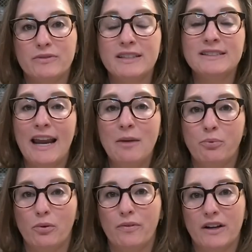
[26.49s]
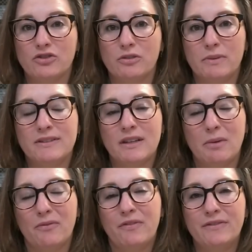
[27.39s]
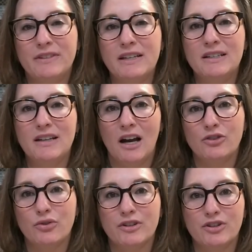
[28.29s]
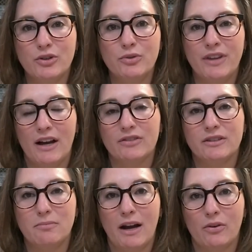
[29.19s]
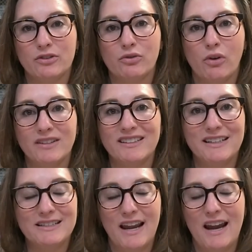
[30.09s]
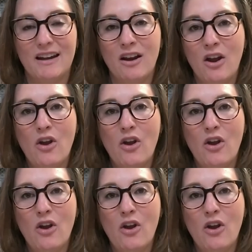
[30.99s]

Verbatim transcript: since April, we've actually been seeing about 1,500 to 2,000 migrants crossing a day.